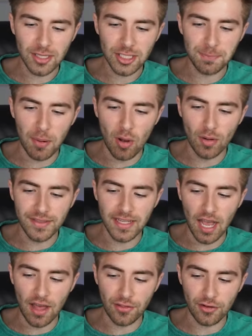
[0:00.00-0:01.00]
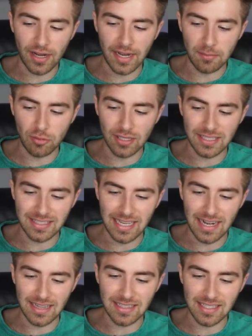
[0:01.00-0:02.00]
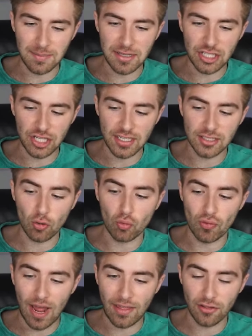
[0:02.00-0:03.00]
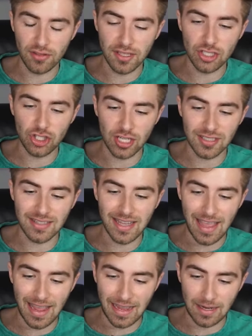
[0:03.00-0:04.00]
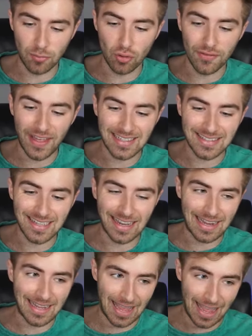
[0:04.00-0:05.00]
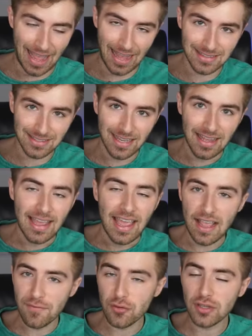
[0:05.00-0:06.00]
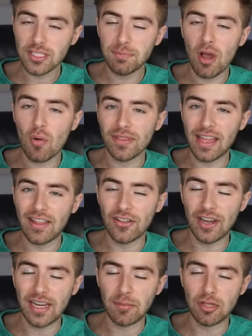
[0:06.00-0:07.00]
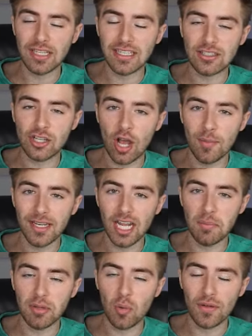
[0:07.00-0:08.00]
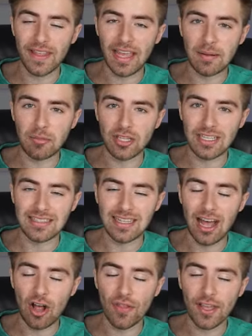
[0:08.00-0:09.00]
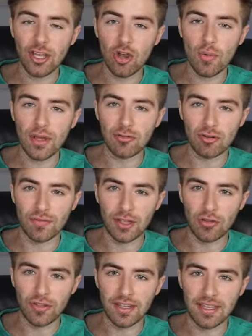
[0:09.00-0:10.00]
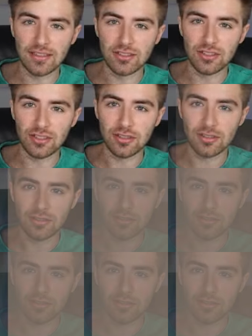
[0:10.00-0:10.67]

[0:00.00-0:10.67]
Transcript: to spot what the other animal inside of this image is, rather than just the animal that's a cat? If you could spot what the other animal is, comment down below what the animal is. I'll then go and reveal the answer.